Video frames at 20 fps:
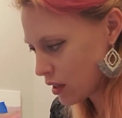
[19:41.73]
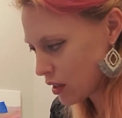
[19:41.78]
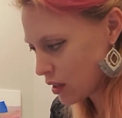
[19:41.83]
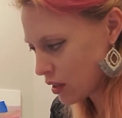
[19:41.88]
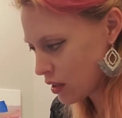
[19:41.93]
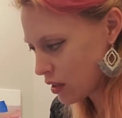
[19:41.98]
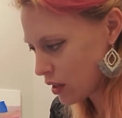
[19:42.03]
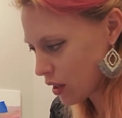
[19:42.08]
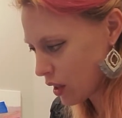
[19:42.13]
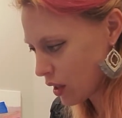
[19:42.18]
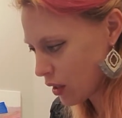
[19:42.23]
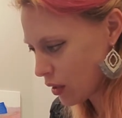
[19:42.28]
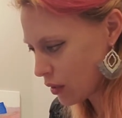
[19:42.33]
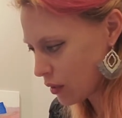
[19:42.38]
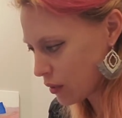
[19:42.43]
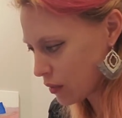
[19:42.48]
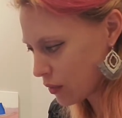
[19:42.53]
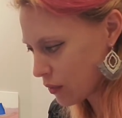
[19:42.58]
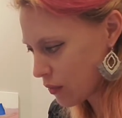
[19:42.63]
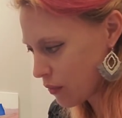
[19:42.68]

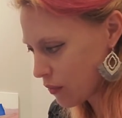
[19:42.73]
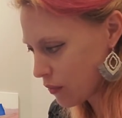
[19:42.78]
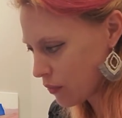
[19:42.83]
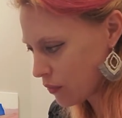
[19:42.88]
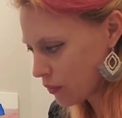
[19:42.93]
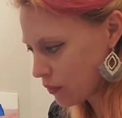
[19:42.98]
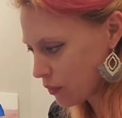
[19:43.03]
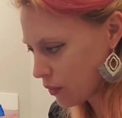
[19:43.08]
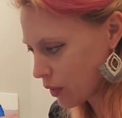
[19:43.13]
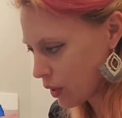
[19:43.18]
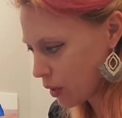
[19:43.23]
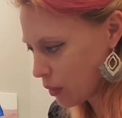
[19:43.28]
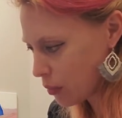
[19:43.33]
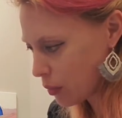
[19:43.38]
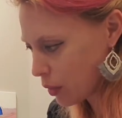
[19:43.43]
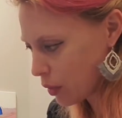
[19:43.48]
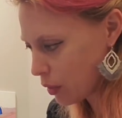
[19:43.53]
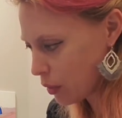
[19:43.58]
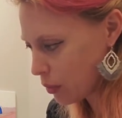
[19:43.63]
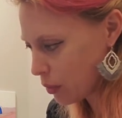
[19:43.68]
So
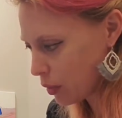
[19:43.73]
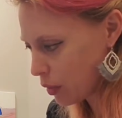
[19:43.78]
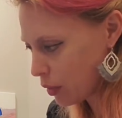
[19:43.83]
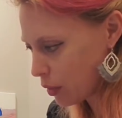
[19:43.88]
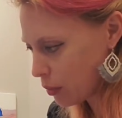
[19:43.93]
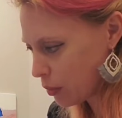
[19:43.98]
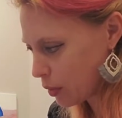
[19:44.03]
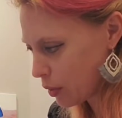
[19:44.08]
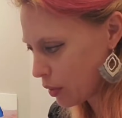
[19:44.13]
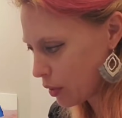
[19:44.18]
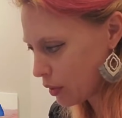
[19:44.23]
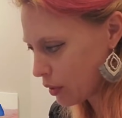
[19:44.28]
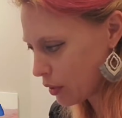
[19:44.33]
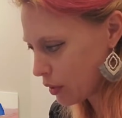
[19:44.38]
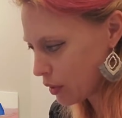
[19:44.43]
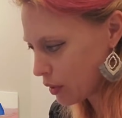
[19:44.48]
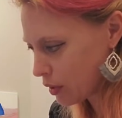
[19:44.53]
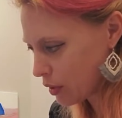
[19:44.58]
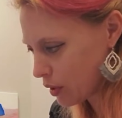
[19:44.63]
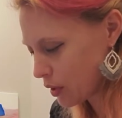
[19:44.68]
pull, pull,
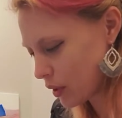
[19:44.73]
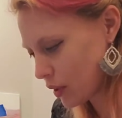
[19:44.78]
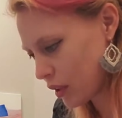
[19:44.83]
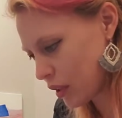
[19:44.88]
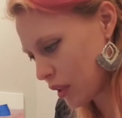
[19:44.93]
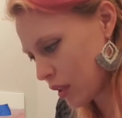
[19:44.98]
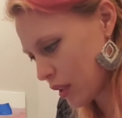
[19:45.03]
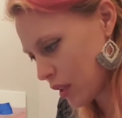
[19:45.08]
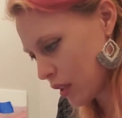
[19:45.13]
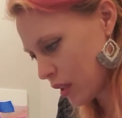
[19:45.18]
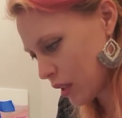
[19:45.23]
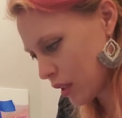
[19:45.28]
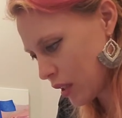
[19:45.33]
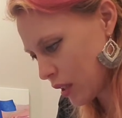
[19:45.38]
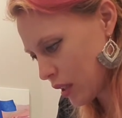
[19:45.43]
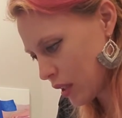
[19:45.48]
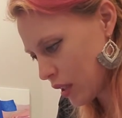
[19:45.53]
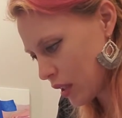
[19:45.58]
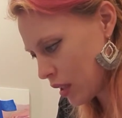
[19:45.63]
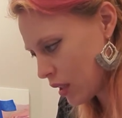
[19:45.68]
pull.
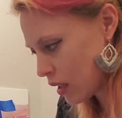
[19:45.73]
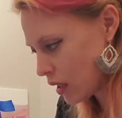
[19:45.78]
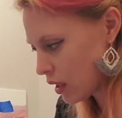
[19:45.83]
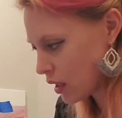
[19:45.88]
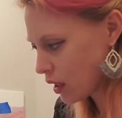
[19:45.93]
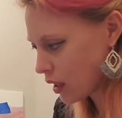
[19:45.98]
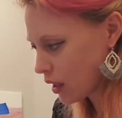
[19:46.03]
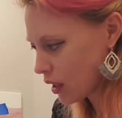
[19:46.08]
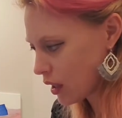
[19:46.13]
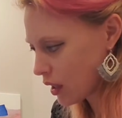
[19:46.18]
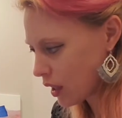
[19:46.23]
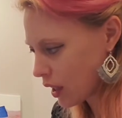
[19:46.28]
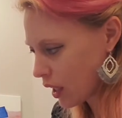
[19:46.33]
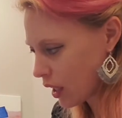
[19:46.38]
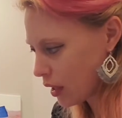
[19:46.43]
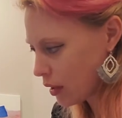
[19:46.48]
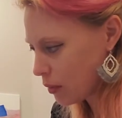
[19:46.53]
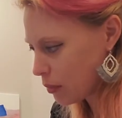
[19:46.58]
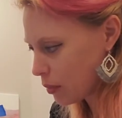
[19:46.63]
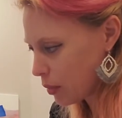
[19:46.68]
All
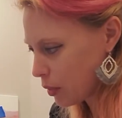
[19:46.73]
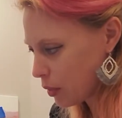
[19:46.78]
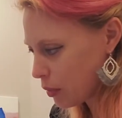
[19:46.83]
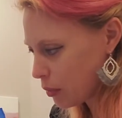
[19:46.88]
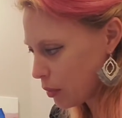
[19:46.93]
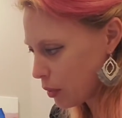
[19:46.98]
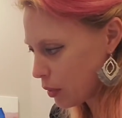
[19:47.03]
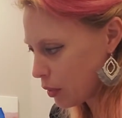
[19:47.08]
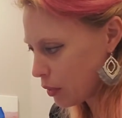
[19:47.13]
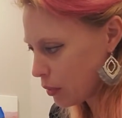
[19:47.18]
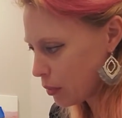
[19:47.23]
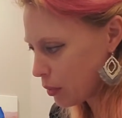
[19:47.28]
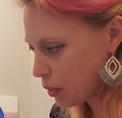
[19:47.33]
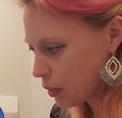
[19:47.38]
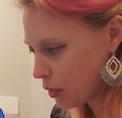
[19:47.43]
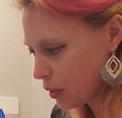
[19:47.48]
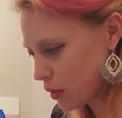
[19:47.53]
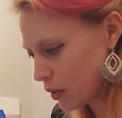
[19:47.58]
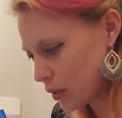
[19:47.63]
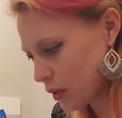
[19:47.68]
right, pull, pull,
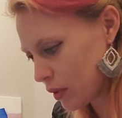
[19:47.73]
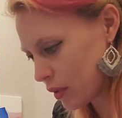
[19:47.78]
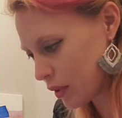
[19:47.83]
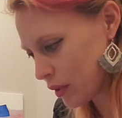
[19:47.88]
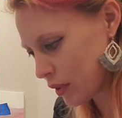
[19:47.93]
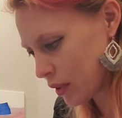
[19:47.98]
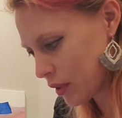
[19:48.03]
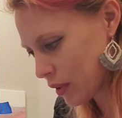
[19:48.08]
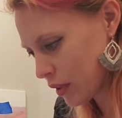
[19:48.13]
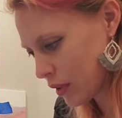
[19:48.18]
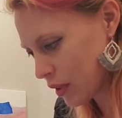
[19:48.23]
pull.